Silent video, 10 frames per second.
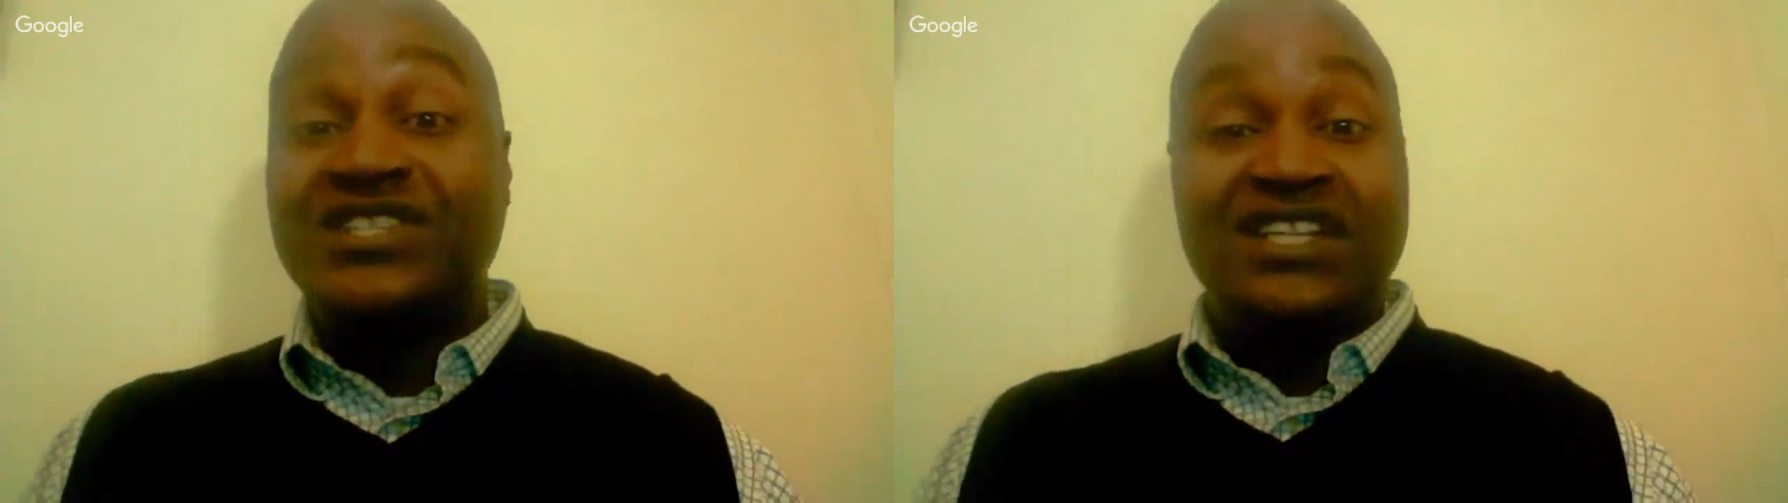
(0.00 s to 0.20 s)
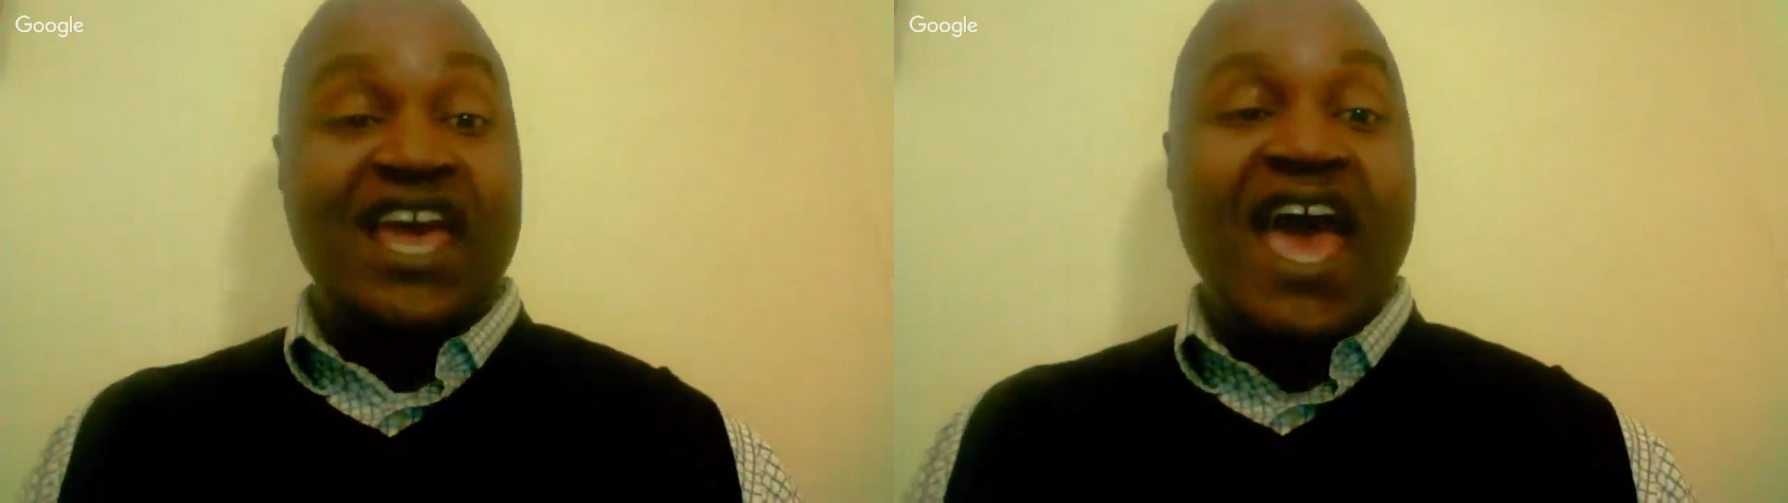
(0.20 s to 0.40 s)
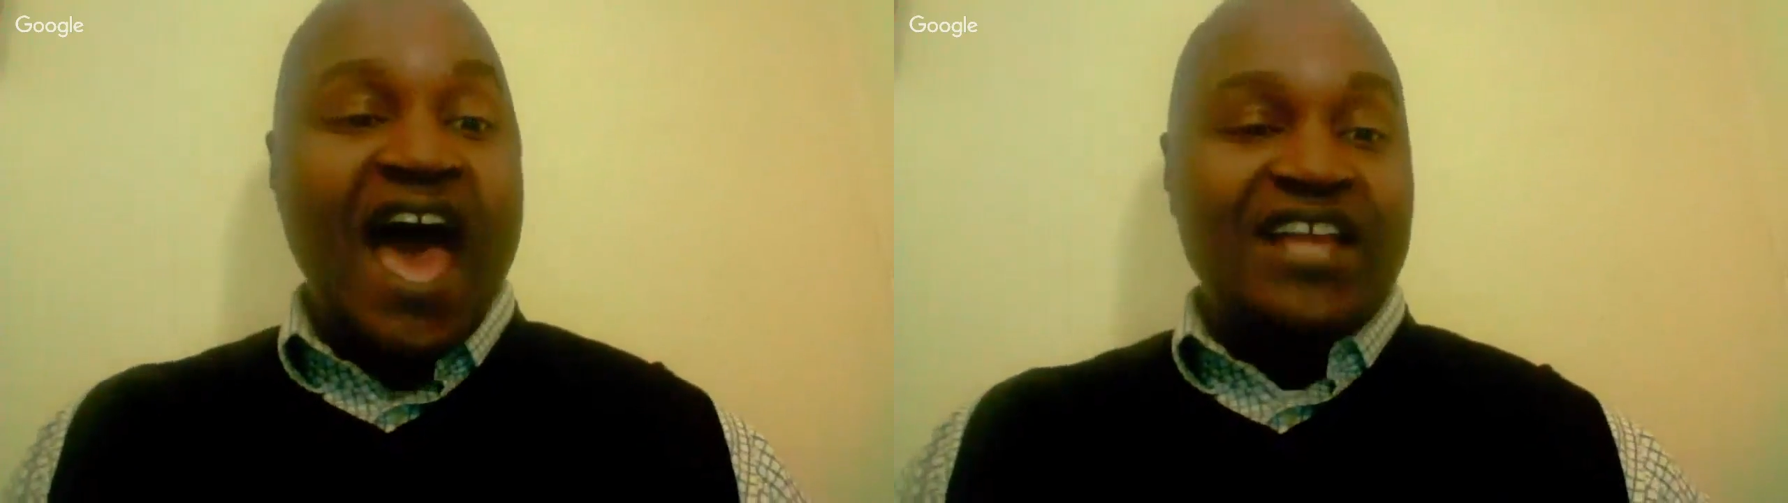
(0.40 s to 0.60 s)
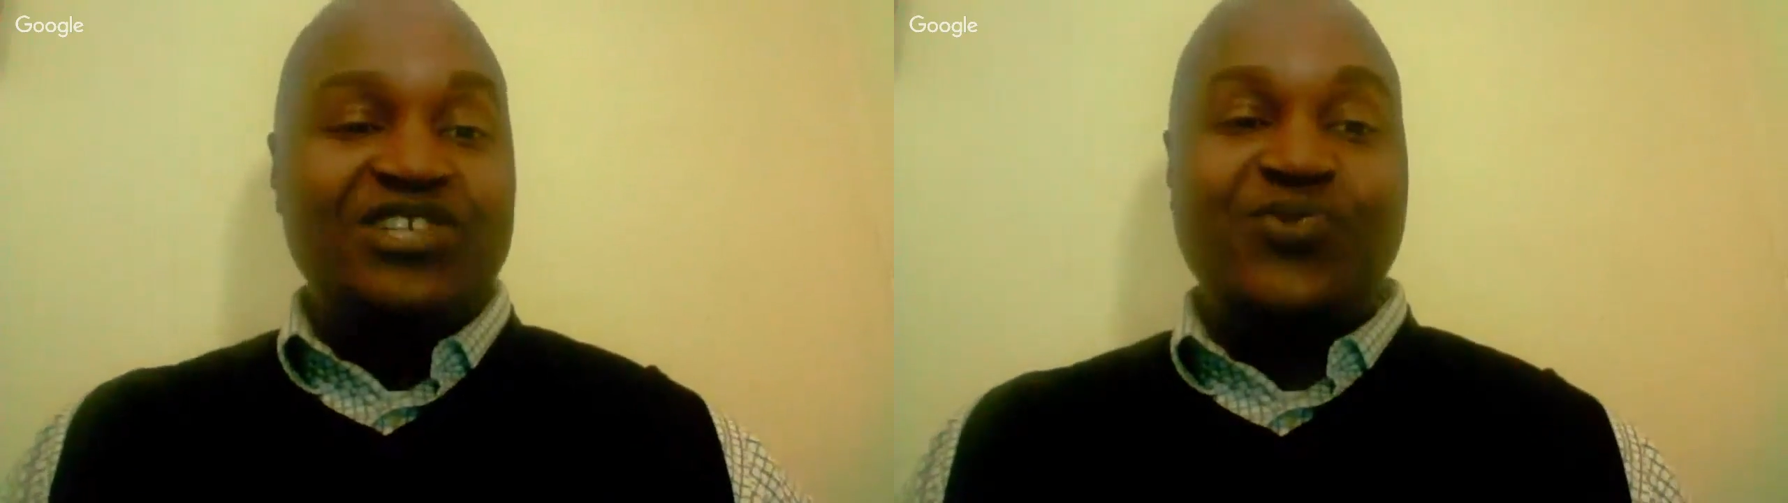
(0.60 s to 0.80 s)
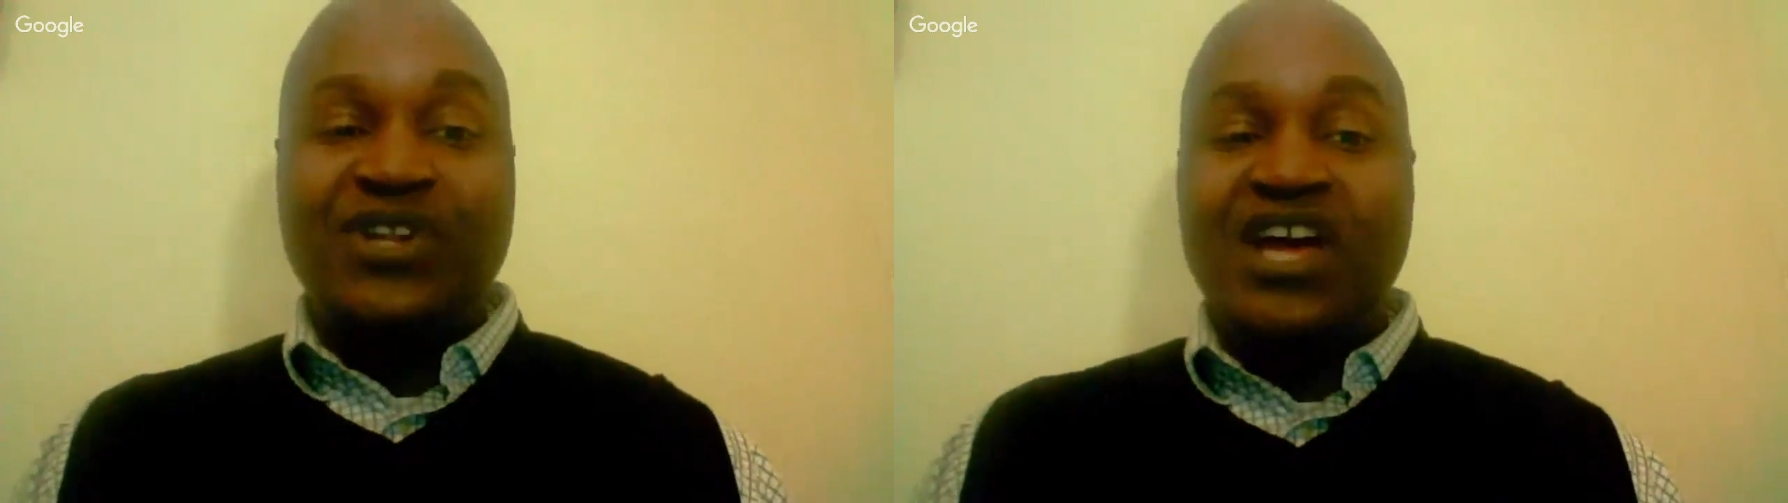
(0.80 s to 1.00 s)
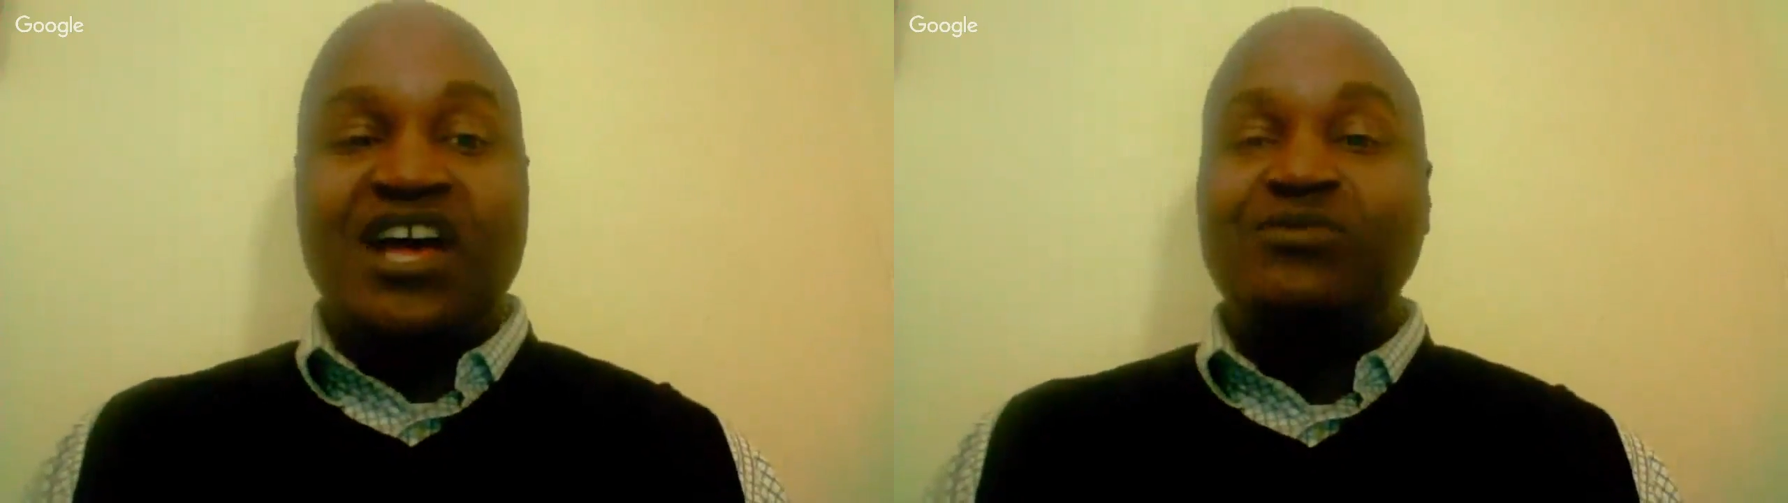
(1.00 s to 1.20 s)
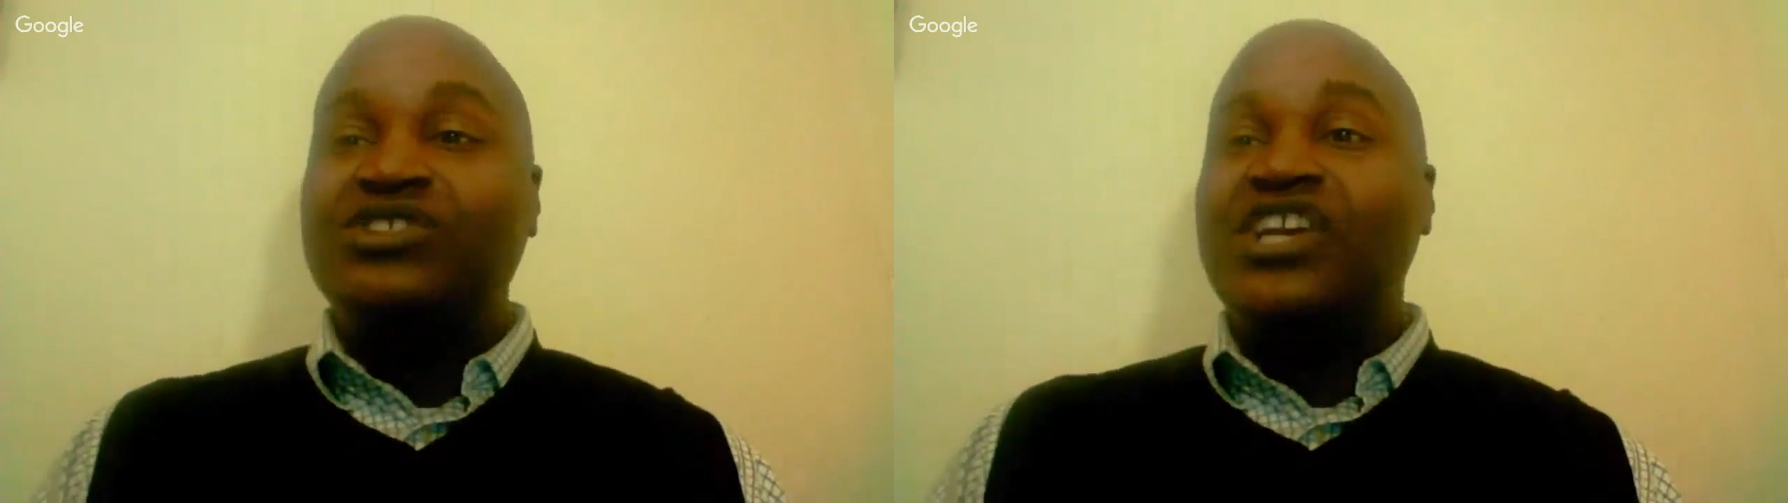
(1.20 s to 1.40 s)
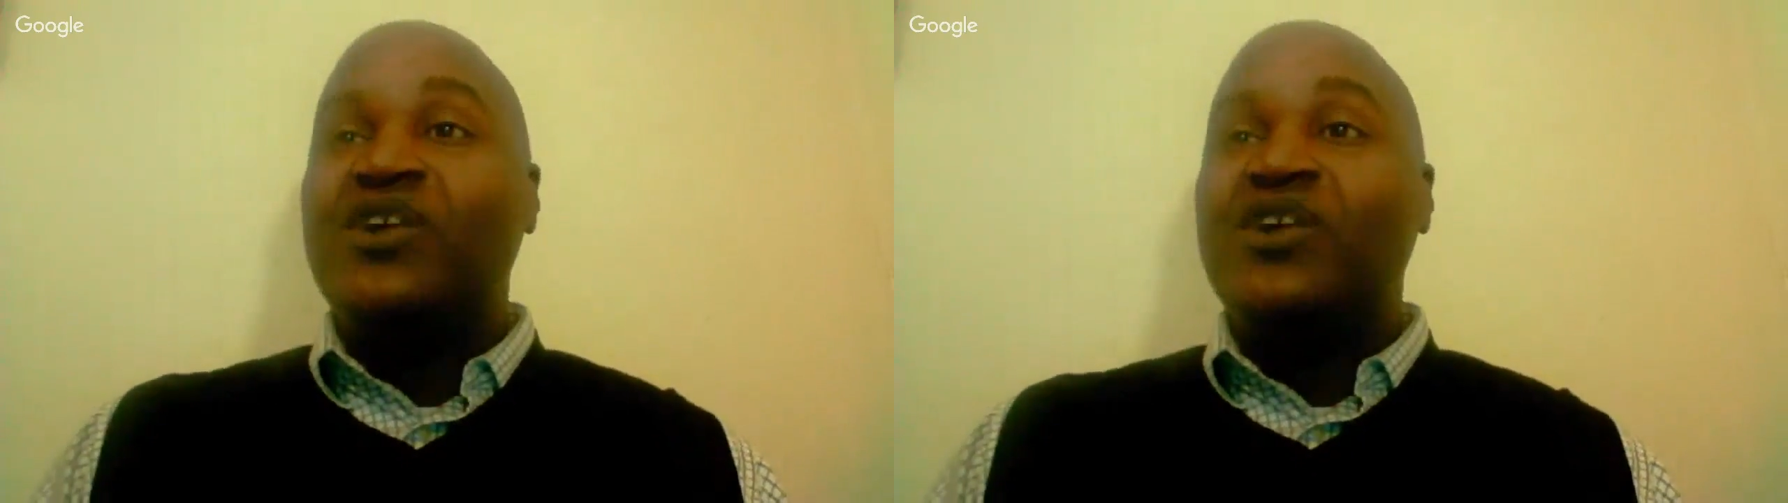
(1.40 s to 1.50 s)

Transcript: But listen, I just want to